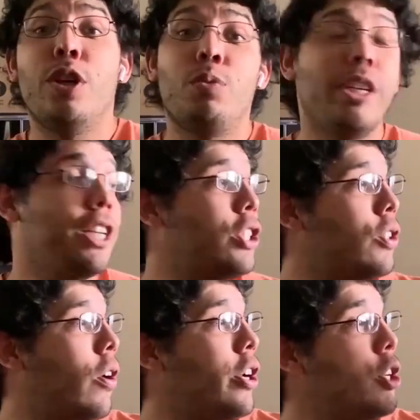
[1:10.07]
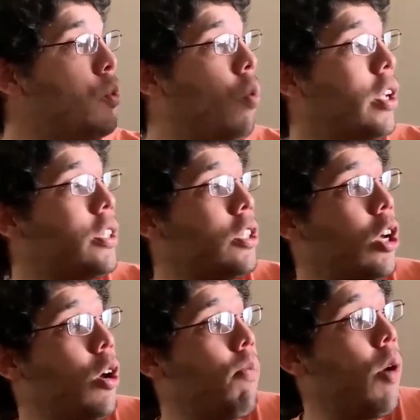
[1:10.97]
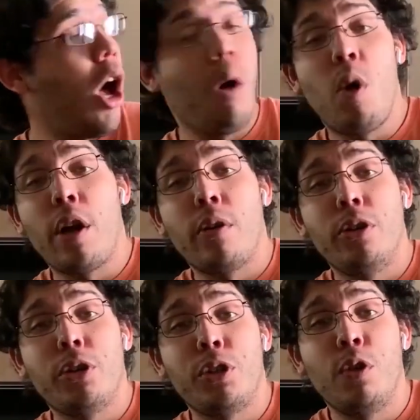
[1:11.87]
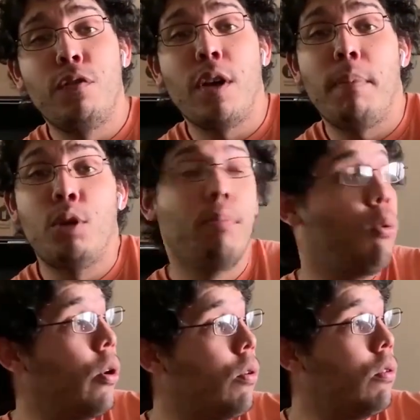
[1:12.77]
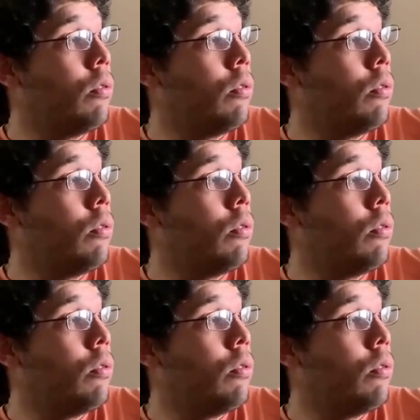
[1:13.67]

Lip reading: always, when you get started, you want some hot water on your stovetop to boil,